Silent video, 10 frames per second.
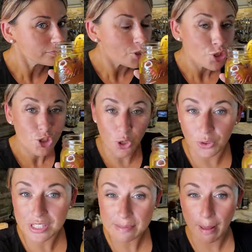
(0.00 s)
So
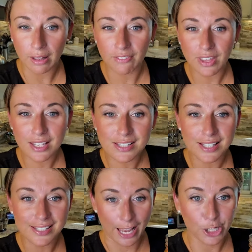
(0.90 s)
the smell of this
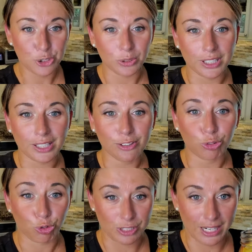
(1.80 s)
is actually
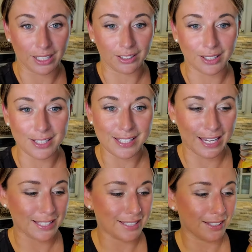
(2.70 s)
ridiculous.
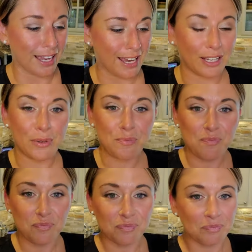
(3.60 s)
It's like,
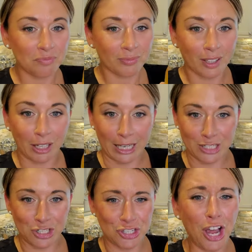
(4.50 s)

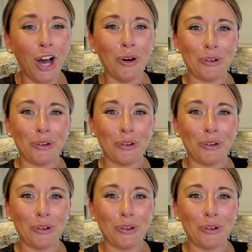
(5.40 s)
it's so